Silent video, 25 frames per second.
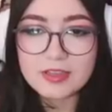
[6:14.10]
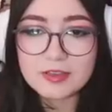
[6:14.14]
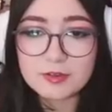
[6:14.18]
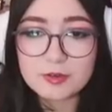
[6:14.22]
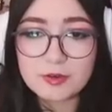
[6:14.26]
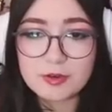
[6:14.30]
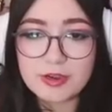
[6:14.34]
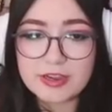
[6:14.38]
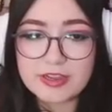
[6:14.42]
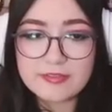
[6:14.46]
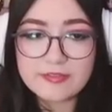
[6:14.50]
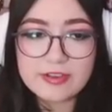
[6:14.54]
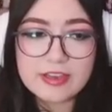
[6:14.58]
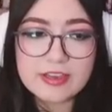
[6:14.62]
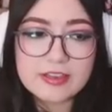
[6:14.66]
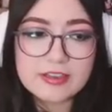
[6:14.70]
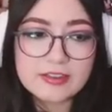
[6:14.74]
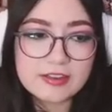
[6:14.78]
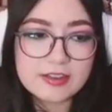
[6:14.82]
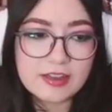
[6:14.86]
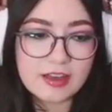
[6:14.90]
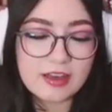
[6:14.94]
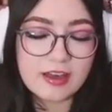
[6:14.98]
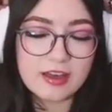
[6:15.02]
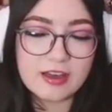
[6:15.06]

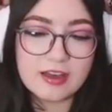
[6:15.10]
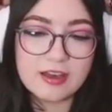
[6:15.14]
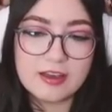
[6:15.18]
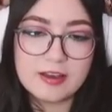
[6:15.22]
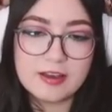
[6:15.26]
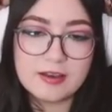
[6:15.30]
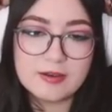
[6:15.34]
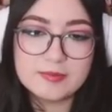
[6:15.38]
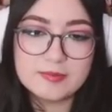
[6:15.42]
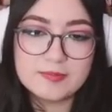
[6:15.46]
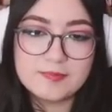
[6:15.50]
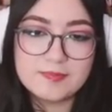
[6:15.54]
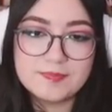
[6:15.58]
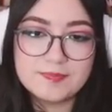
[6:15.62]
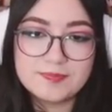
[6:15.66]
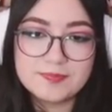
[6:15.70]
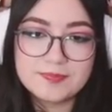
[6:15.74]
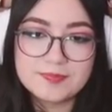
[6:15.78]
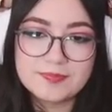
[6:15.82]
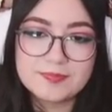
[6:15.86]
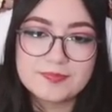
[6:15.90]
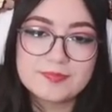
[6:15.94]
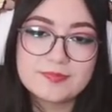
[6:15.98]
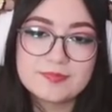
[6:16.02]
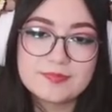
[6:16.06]
Craving, um,
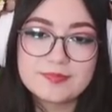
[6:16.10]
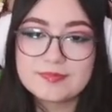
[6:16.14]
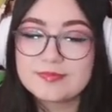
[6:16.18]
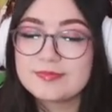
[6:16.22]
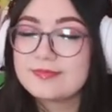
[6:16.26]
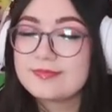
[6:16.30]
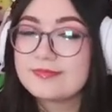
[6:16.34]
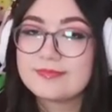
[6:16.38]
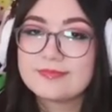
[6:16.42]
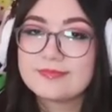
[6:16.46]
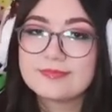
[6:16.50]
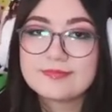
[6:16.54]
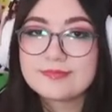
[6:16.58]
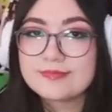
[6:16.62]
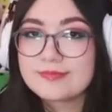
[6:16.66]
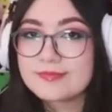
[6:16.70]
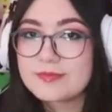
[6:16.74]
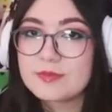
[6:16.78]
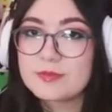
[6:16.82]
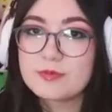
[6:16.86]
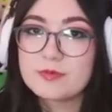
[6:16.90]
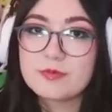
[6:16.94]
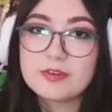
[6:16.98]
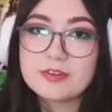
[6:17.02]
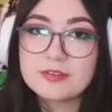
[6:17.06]

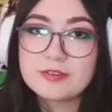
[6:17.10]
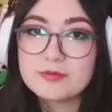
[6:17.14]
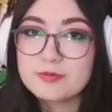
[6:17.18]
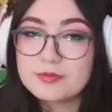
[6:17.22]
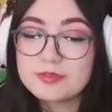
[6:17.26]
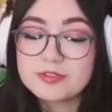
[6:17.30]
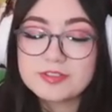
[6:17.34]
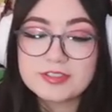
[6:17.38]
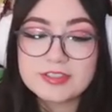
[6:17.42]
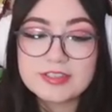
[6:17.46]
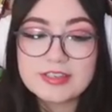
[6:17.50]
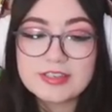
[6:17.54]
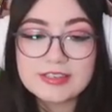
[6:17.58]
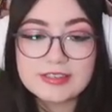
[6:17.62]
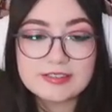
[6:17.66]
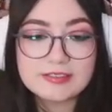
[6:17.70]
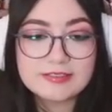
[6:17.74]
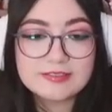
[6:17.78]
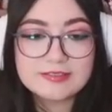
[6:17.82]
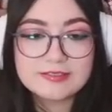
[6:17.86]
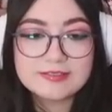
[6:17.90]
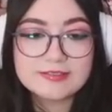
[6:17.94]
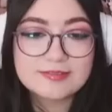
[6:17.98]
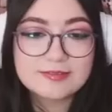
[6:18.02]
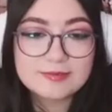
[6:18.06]
well, we'll see.
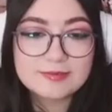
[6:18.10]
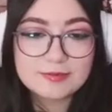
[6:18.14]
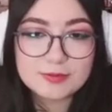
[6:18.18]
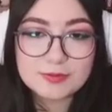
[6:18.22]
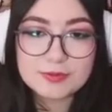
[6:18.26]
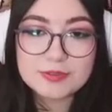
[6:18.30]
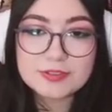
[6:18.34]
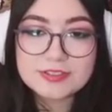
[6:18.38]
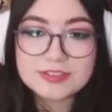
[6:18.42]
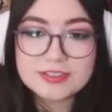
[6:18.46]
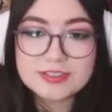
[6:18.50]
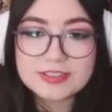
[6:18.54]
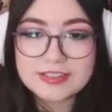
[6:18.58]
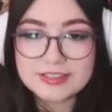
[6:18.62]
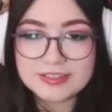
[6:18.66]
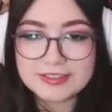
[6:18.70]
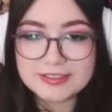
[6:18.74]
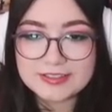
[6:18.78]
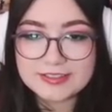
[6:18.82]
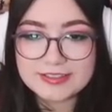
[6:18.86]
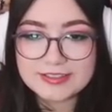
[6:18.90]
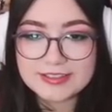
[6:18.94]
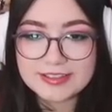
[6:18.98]
We'll see.